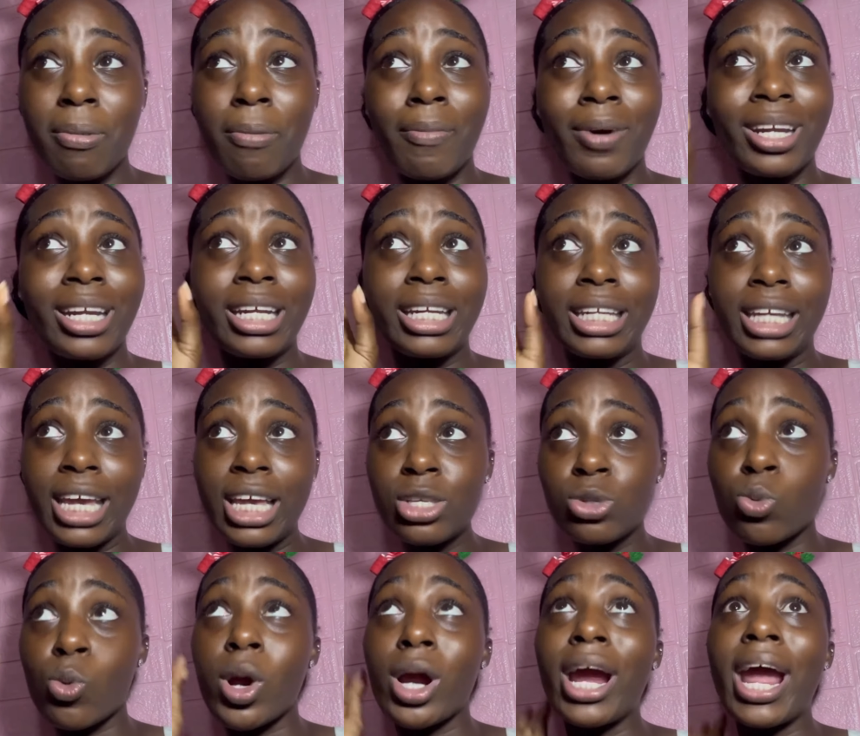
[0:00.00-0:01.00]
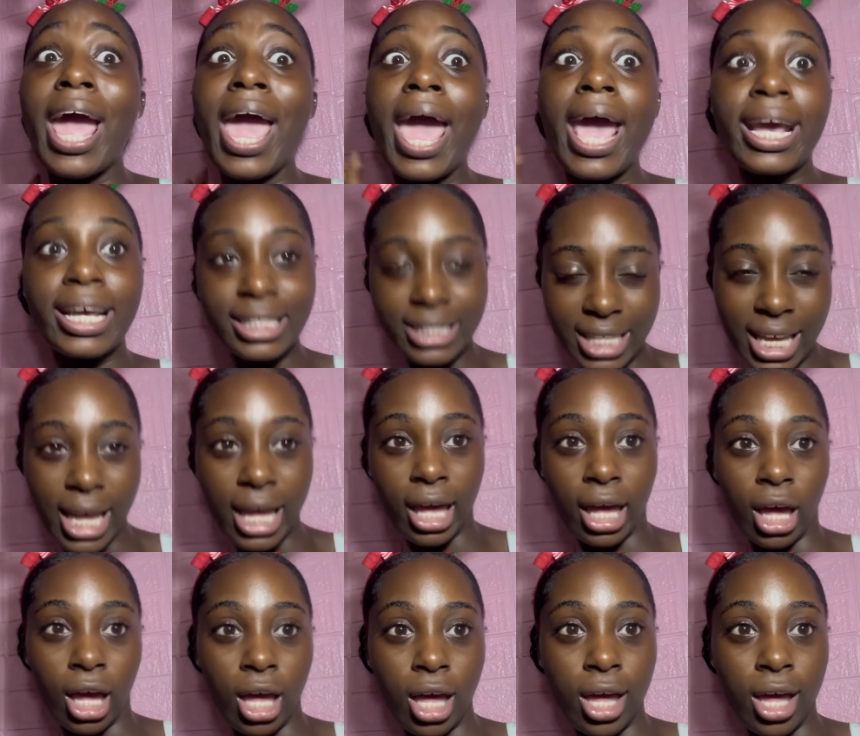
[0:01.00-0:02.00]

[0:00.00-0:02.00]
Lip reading: but the days were hectic,